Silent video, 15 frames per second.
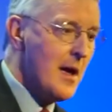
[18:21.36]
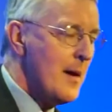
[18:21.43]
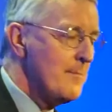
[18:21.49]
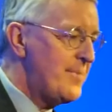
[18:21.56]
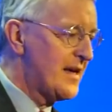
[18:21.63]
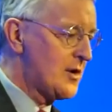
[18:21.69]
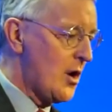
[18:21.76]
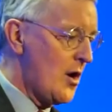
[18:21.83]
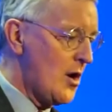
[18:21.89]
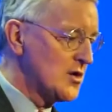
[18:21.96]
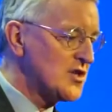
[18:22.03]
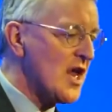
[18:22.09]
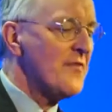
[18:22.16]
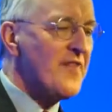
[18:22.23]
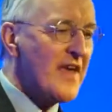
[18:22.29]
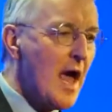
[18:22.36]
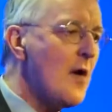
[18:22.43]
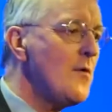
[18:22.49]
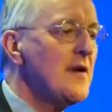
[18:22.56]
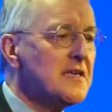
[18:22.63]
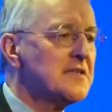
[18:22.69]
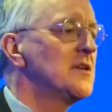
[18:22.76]
because the
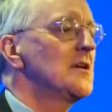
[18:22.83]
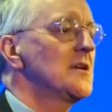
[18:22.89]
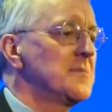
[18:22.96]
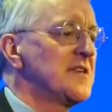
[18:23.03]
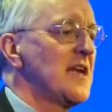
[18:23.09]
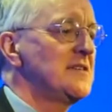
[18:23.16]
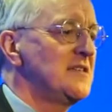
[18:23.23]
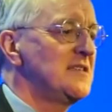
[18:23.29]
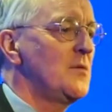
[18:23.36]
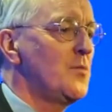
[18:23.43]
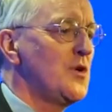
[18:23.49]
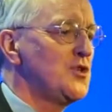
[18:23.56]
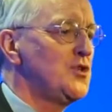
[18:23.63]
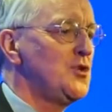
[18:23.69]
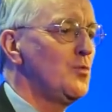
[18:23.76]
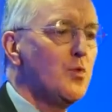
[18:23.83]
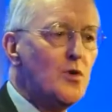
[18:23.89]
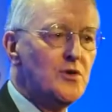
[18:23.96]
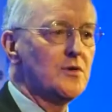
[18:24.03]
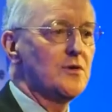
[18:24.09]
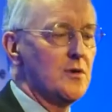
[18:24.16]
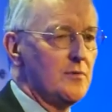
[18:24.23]
only circumstances in which you
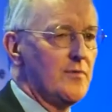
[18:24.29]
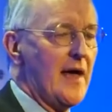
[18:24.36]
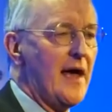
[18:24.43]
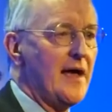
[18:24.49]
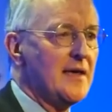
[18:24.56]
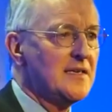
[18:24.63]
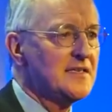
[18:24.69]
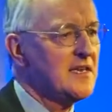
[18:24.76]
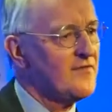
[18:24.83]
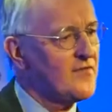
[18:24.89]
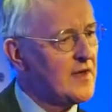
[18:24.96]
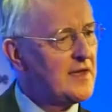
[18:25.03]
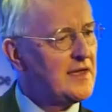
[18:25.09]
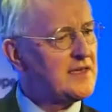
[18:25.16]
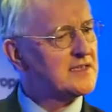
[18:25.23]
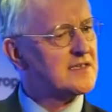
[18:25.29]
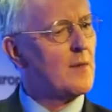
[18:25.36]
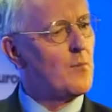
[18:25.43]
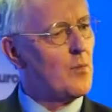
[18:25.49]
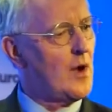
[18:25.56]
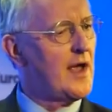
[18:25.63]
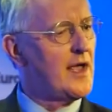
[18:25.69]
wouldn't do that is if in
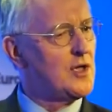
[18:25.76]
some way